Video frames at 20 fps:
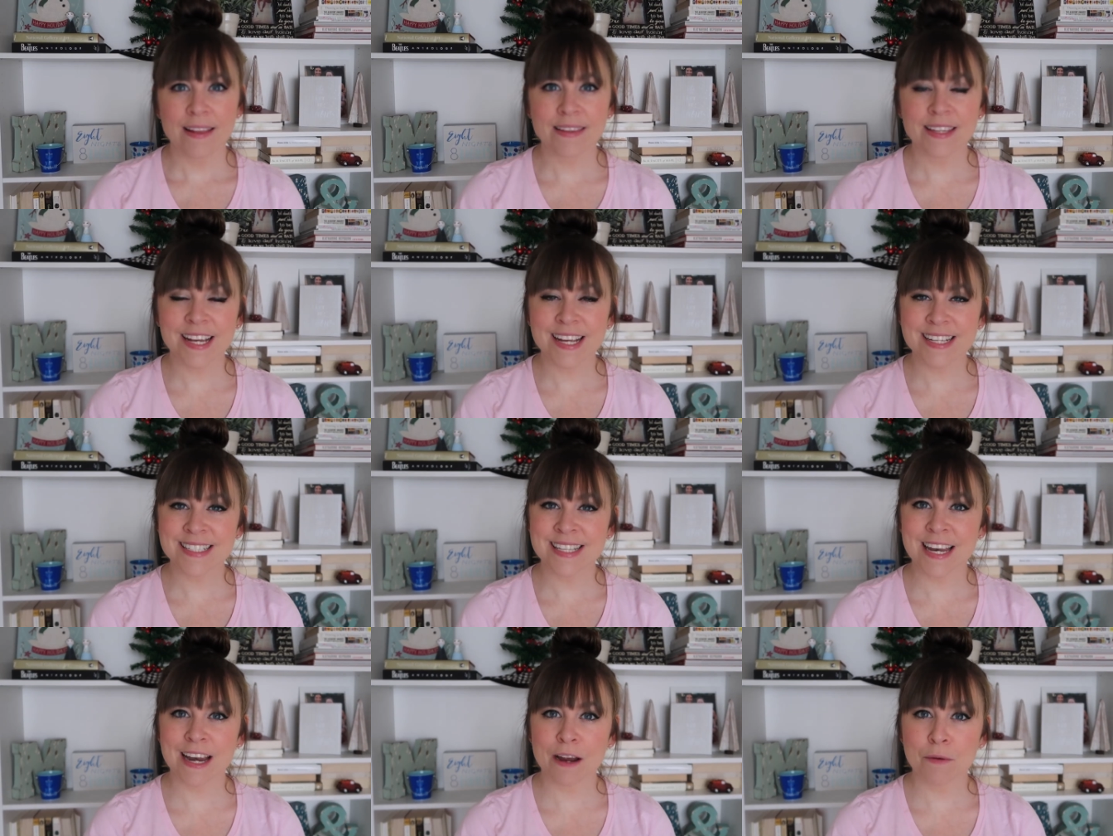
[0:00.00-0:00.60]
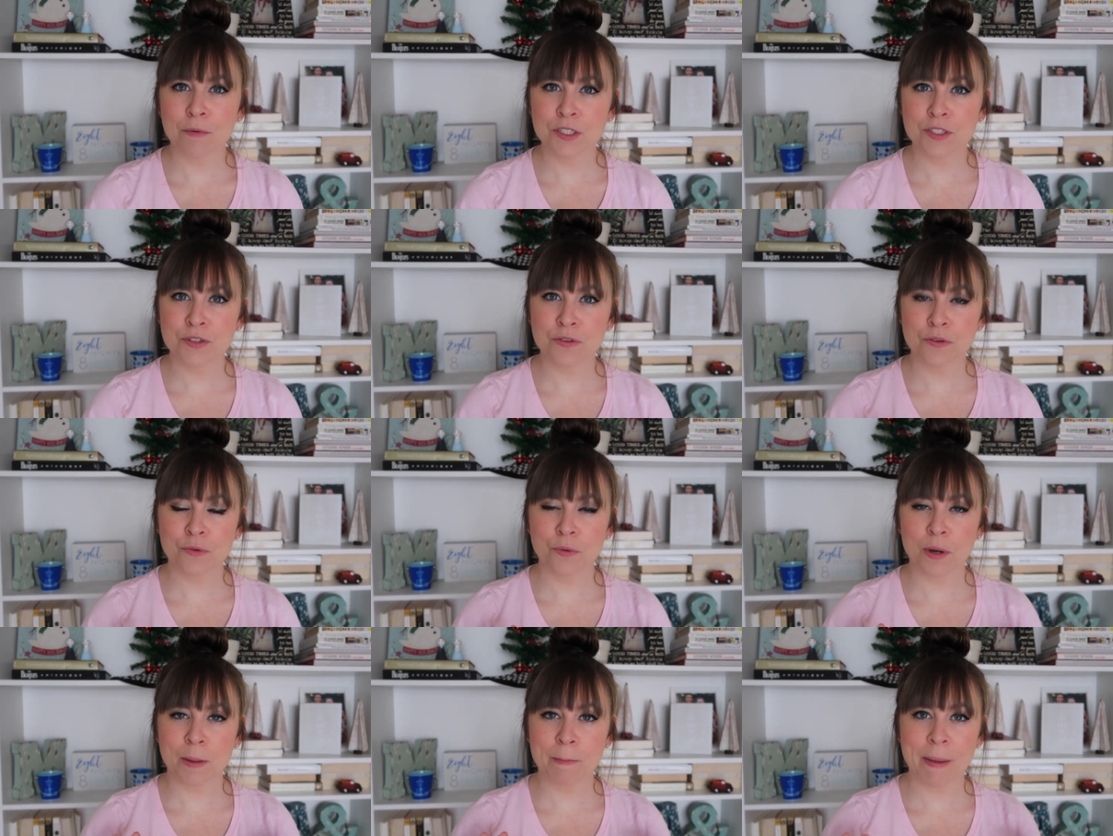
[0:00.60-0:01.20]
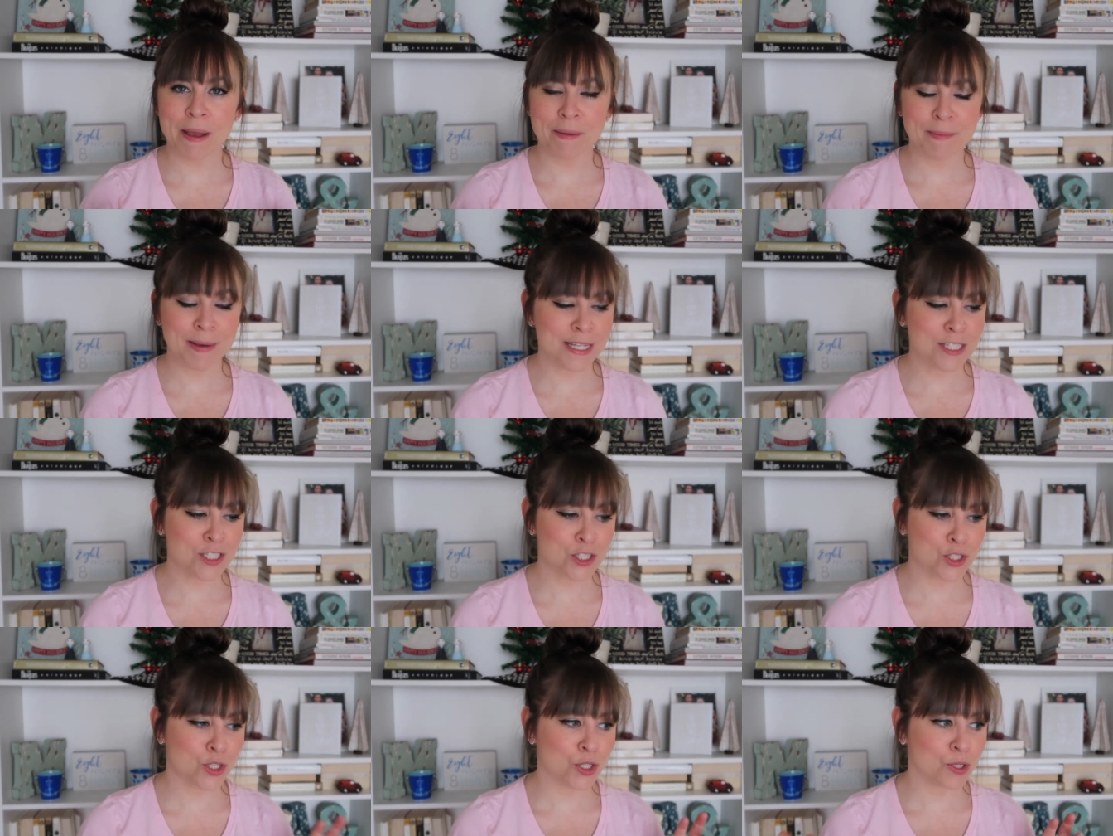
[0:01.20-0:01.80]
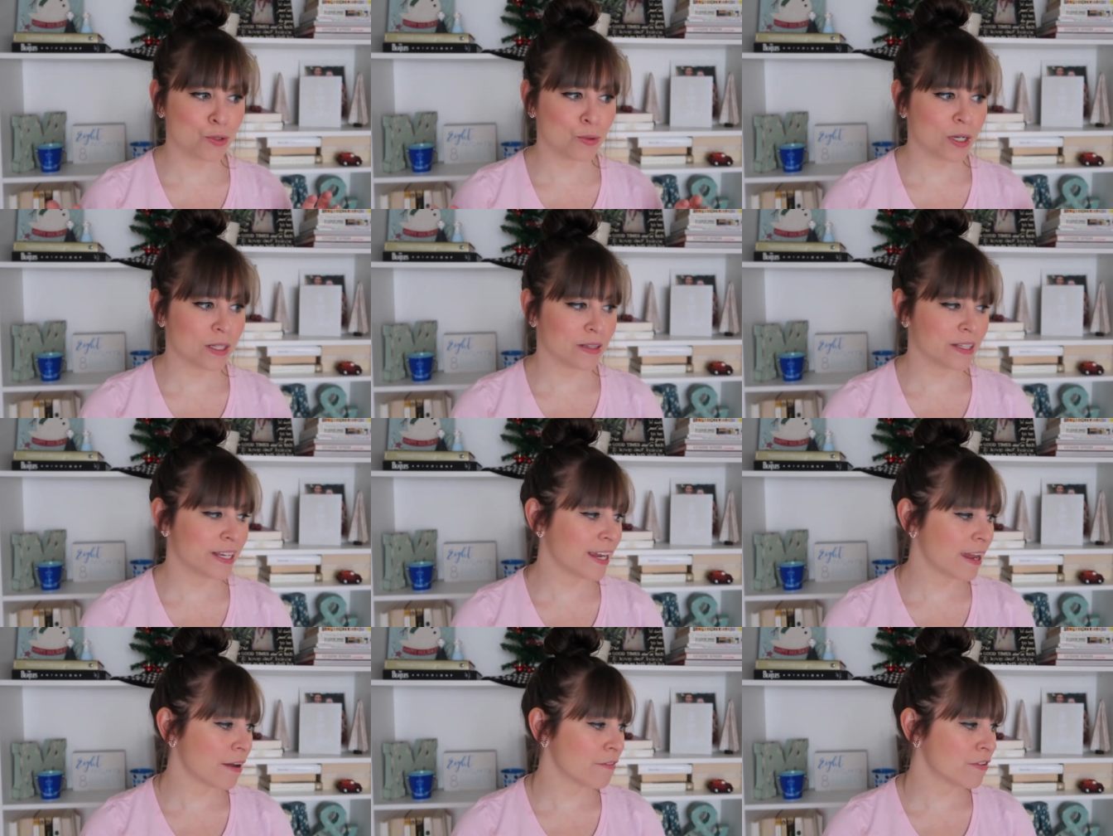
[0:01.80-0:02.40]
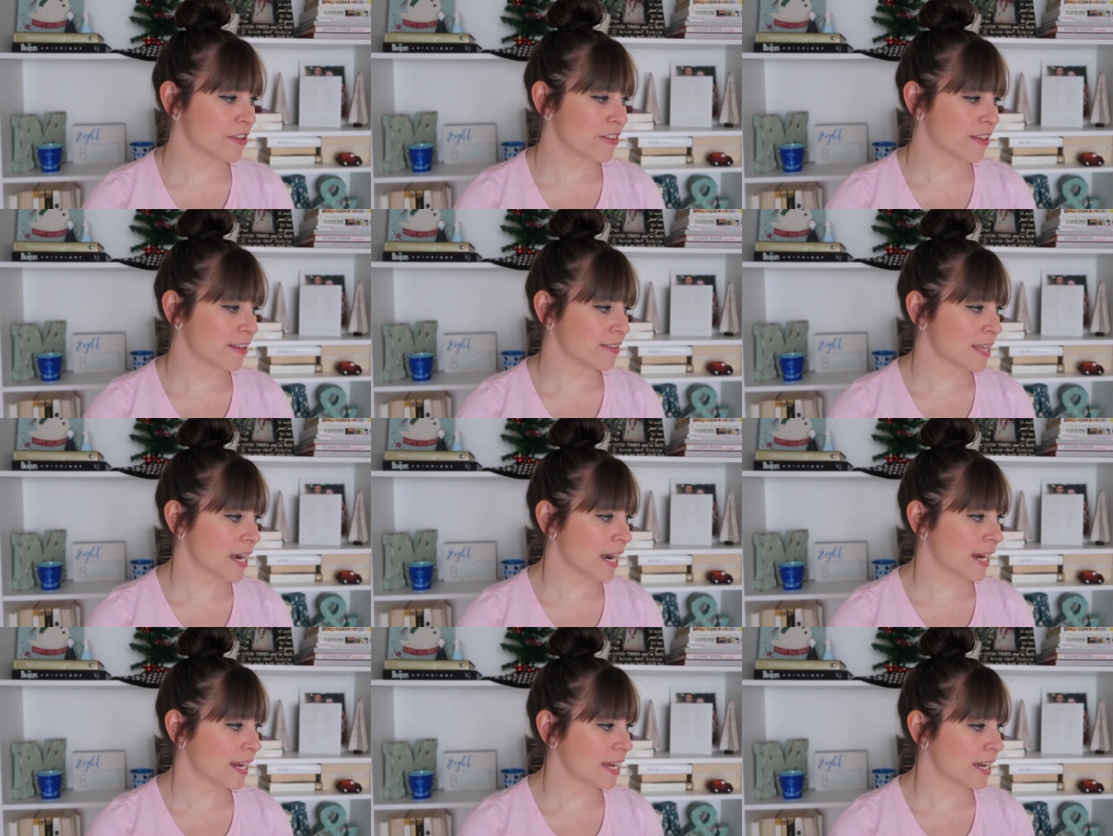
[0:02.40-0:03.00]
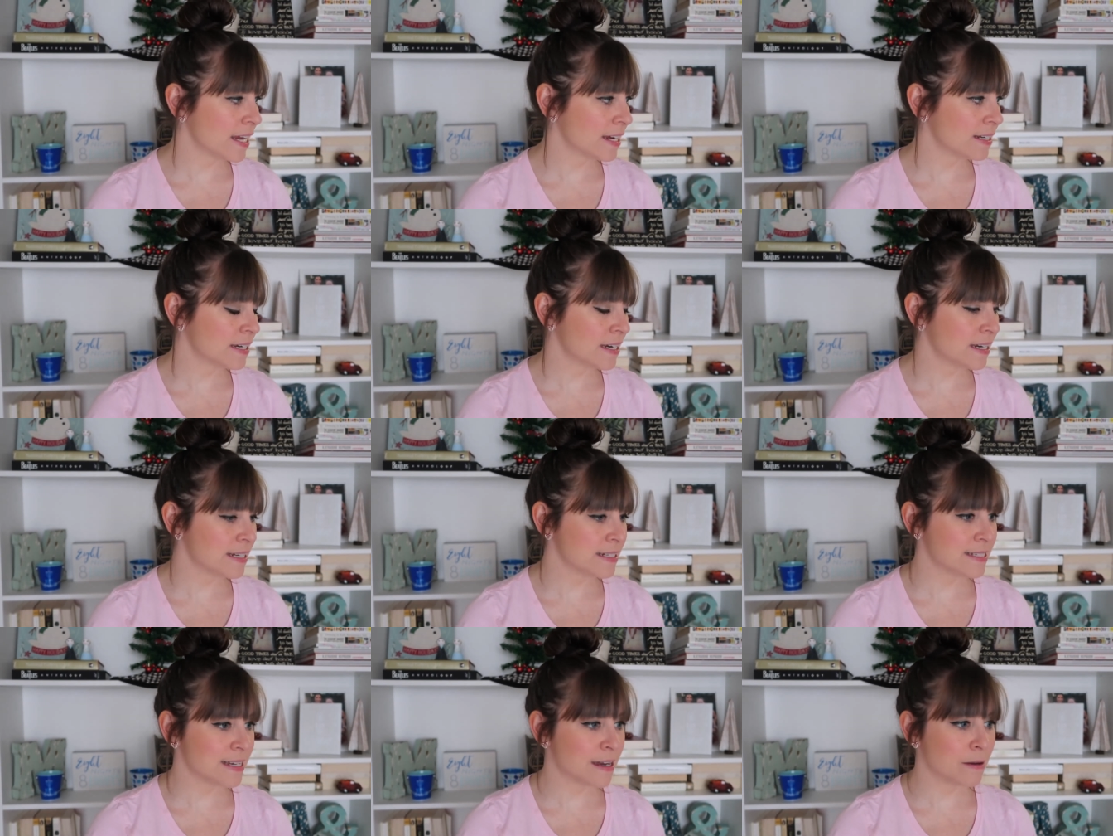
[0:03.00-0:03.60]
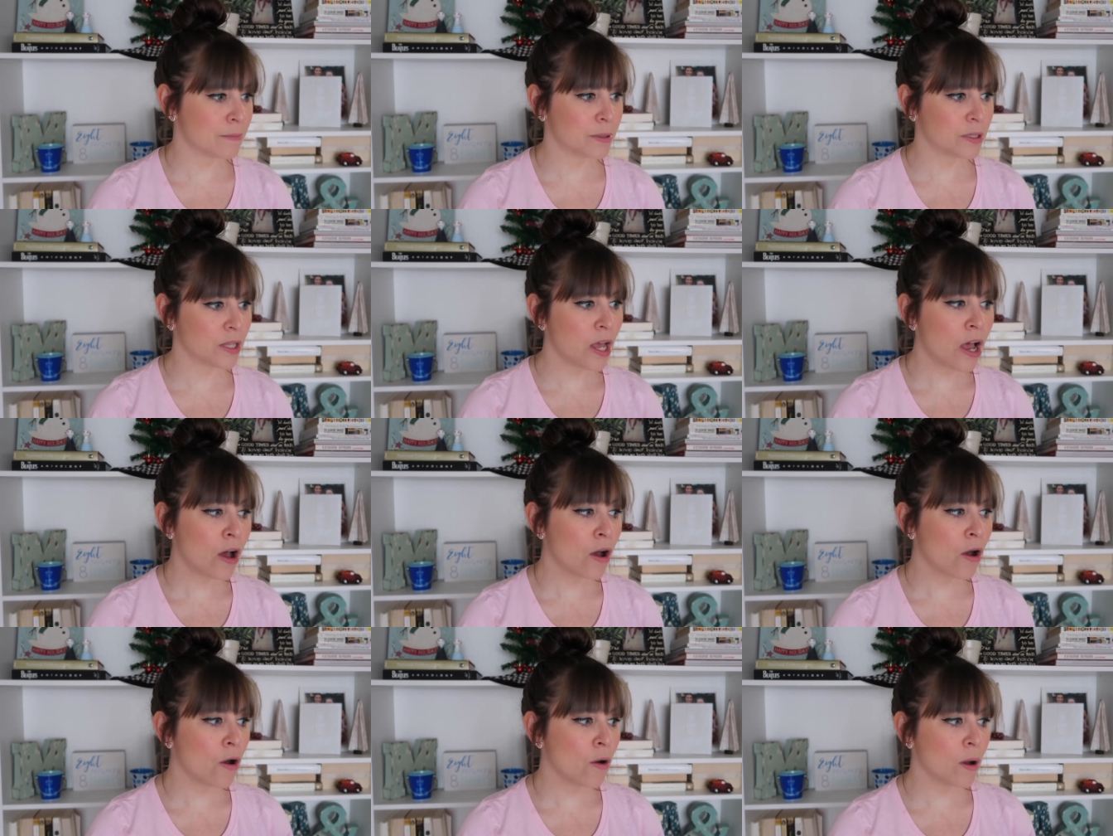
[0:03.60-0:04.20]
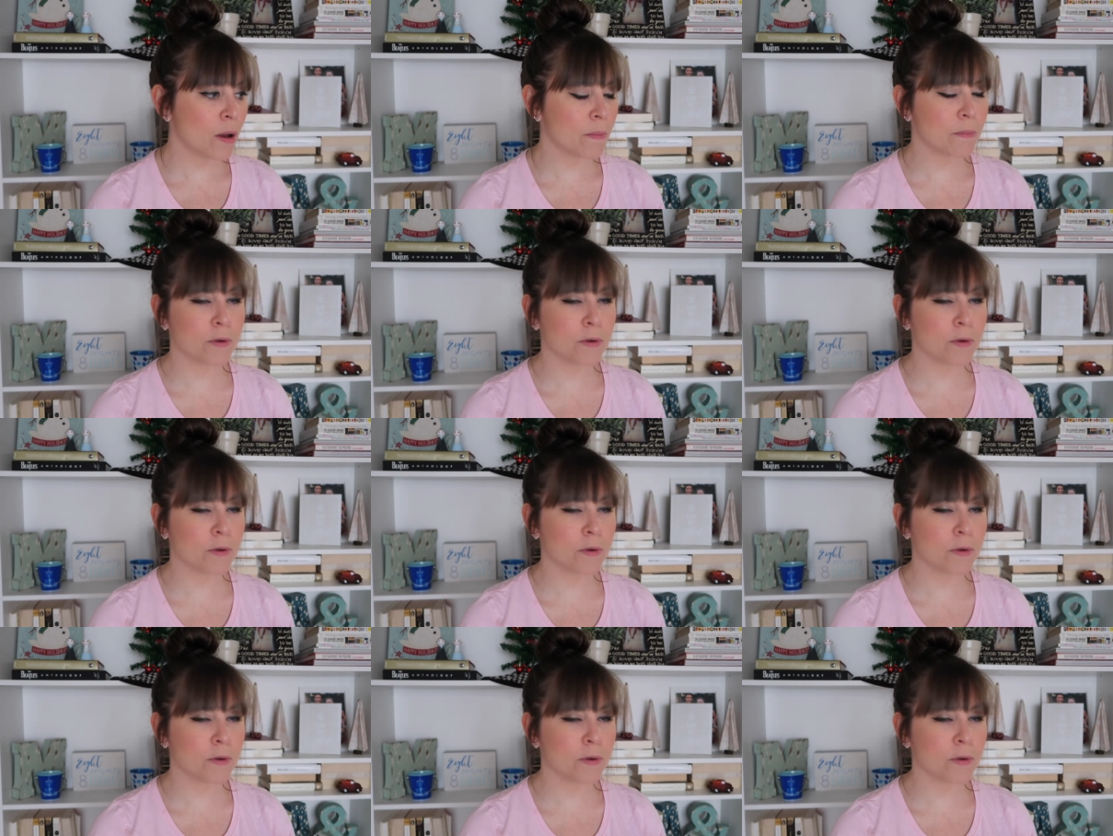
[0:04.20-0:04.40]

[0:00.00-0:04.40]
And like I said, I will do my best to link everything that I can down below.